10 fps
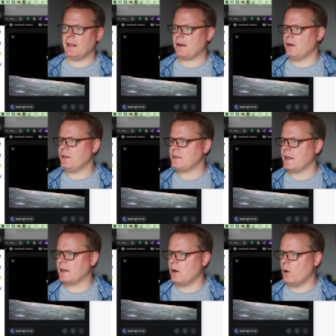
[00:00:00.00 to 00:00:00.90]
like all these
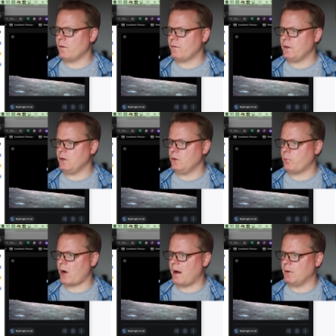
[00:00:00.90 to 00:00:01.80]
like overview,
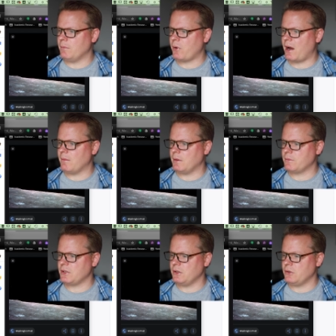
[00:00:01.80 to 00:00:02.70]
problem,
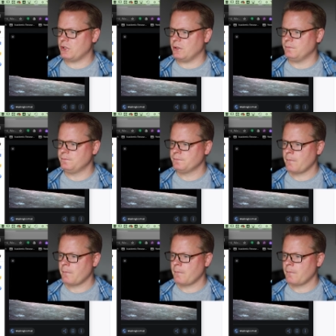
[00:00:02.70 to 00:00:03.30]
solution.